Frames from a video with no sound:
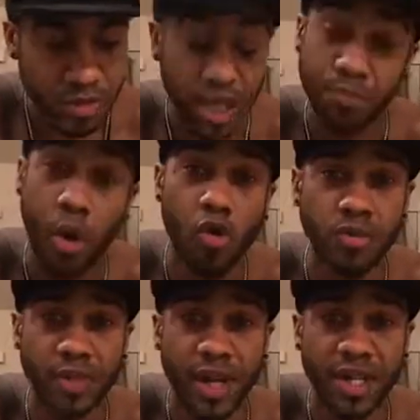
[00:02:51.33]
It's
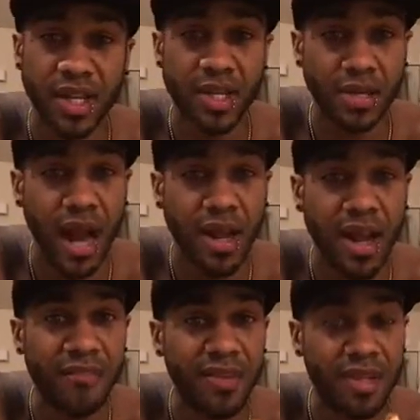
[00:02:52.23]
potent, man. There's a lot of
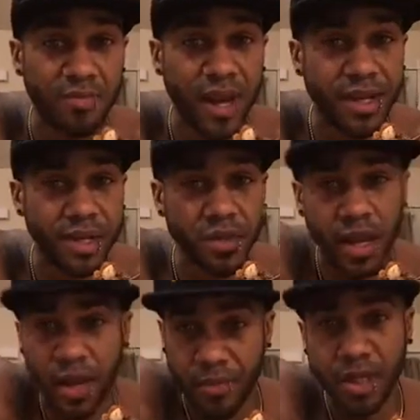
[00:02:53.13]
caffeine in bang. So,
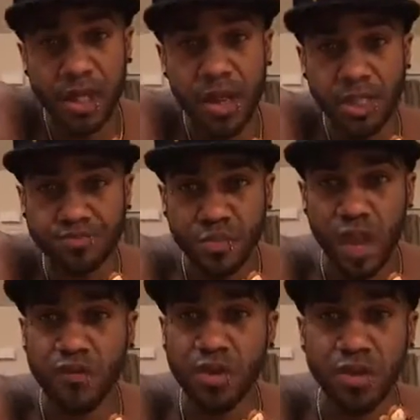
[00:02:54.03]
yeah, I mean,
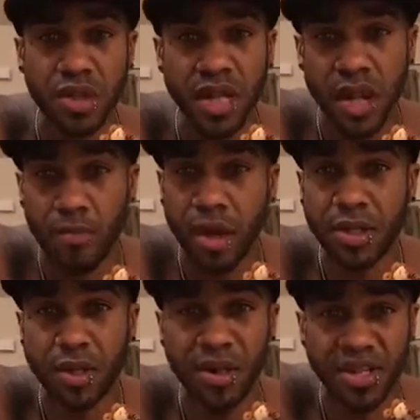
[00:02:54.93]
if you're used to like a
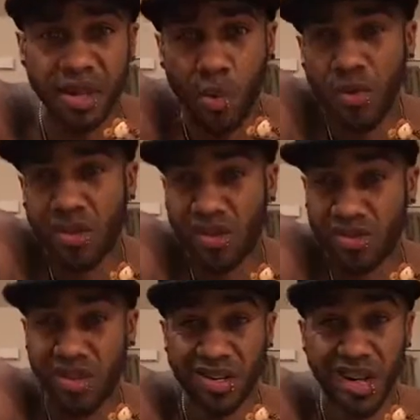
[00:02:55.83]
Monster, it's equivalent to
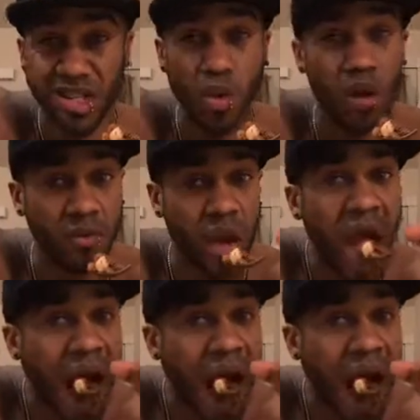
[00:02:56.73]
drinking like 2 of them.